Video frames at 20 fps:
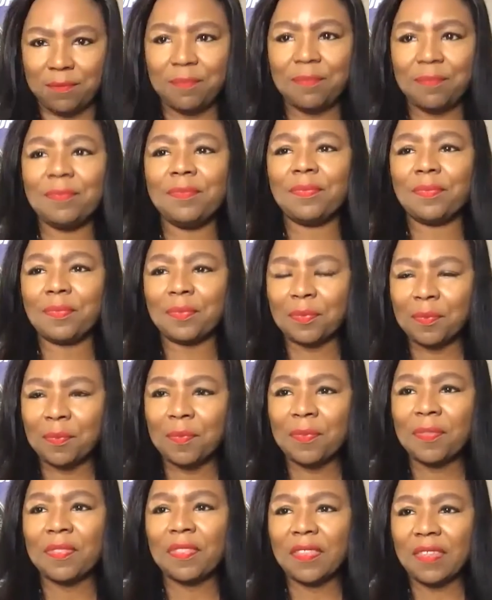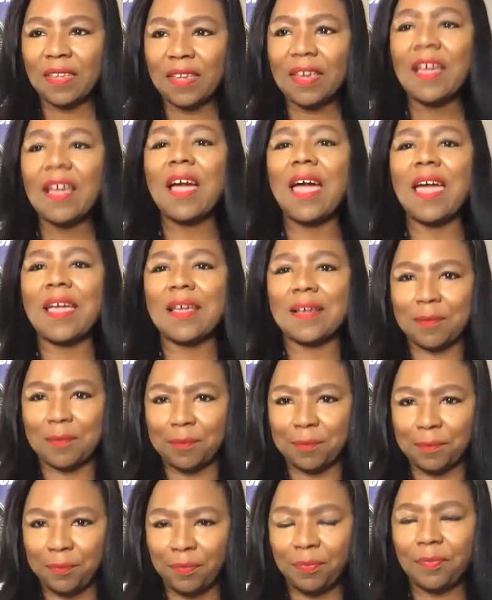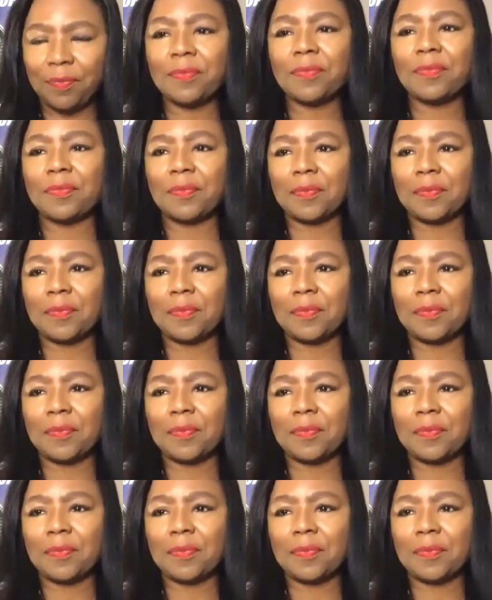You do this yourself. So I think that that is